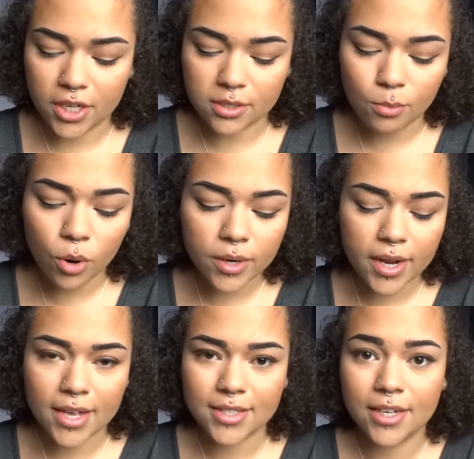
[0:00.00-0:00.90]
as important
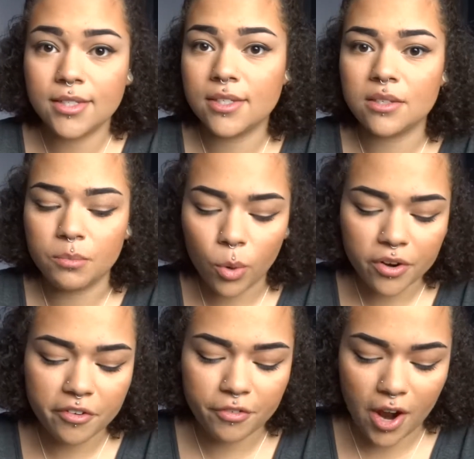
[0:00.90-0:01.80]
as it is, it's
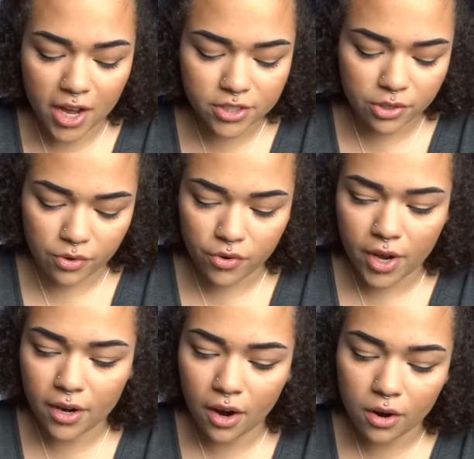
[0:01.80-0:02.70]
important for us to
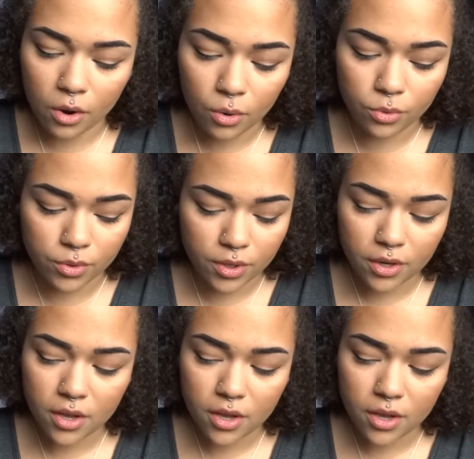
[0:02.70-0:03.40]
create our own